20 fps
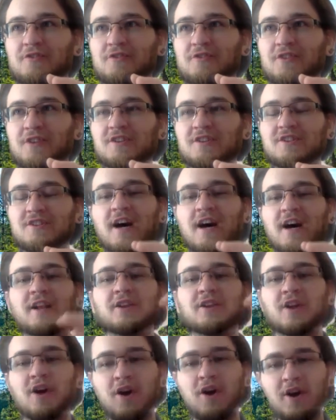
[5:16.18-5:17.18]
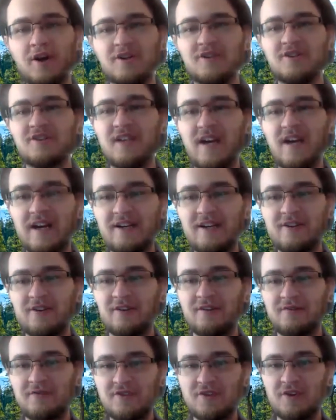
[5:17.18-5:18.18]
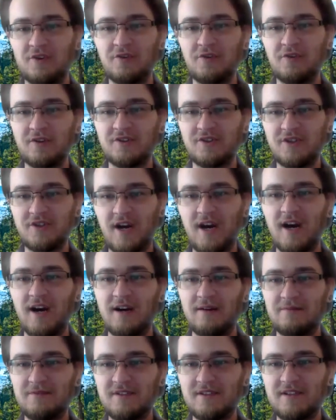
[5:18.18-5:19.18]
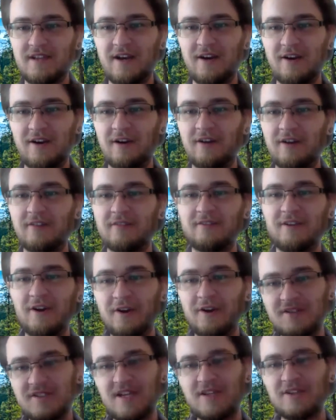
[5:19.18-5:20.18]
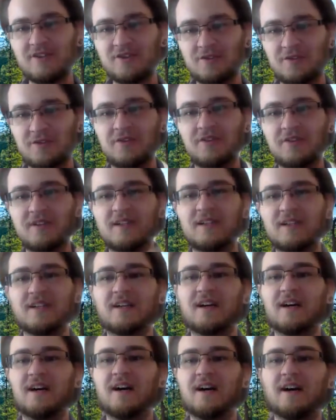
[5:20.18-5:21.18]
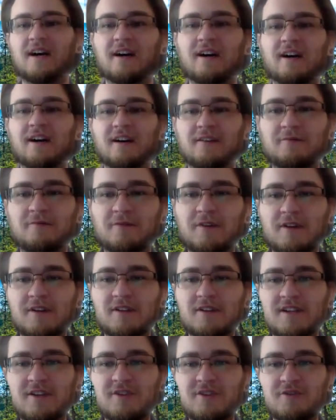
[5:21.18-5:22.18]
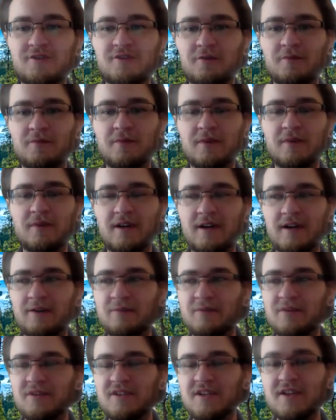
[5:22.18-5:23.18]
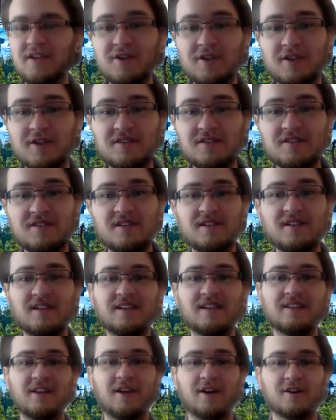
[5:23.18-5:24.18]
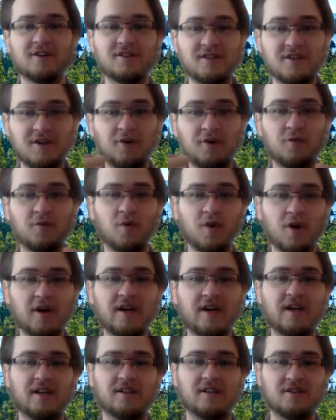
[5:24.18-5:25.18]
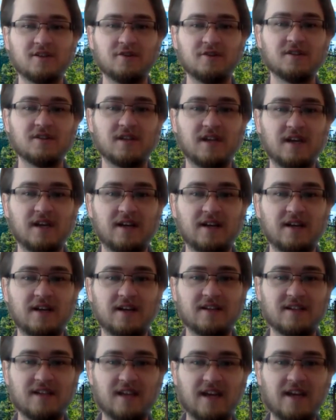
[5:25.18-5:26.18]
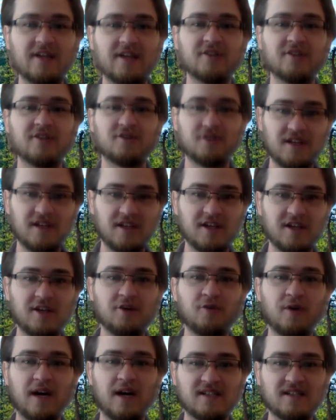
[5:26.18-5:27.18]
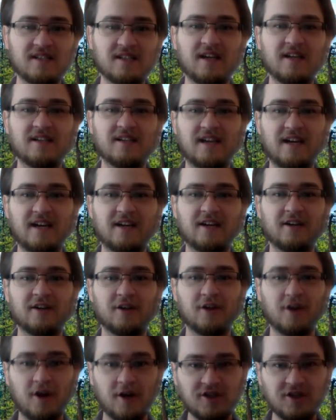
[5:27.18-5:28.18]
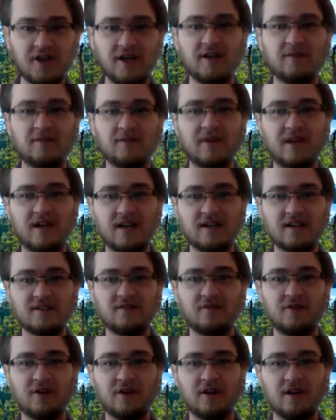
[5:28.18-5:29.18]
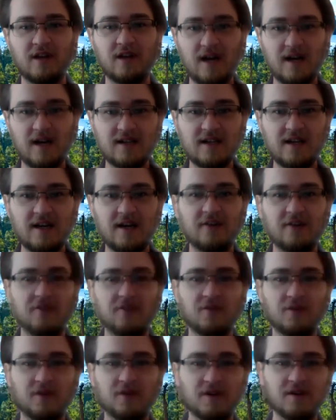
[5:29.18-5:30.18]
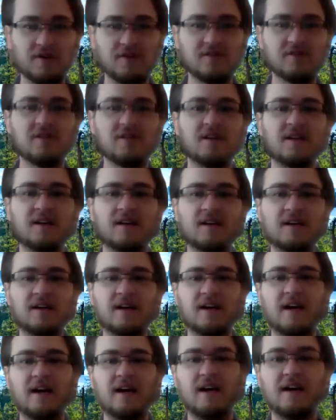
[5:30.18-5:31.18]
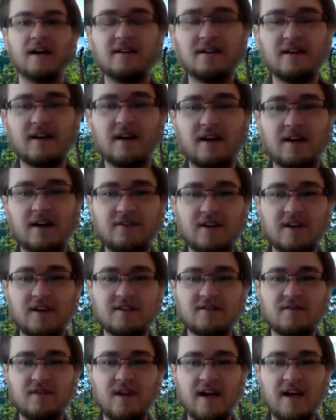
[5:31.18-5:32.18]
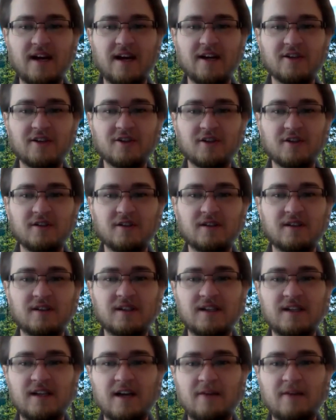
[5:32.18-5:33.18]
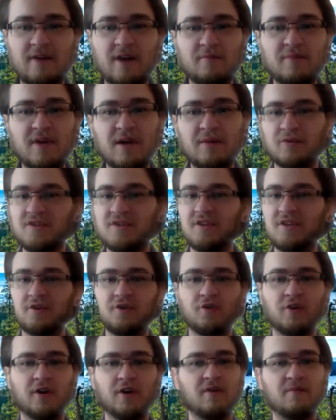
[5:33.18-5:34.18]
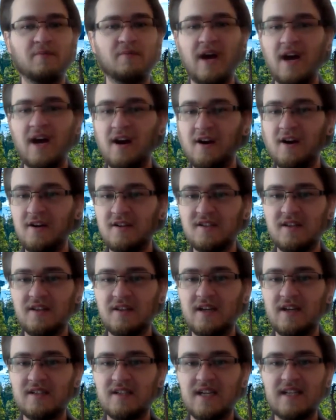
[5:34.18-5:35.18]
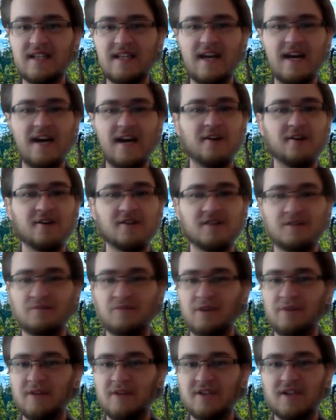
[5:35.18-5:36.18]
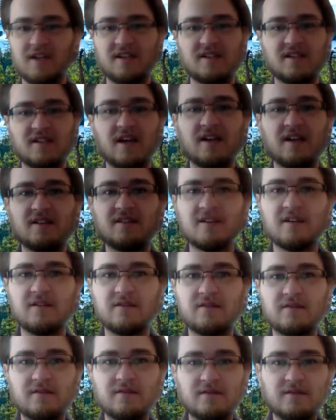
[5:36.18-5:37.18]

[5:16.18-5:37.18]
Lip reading: there's not a large sector of solar jobs that are, you know, uh, essential positions that are still working. So is the industry in the U.S. then taking a large hit because of all the lockdown orders and things of that nature? I mean, are people still doing repairs and things like that, or is it pretty much at a standstill?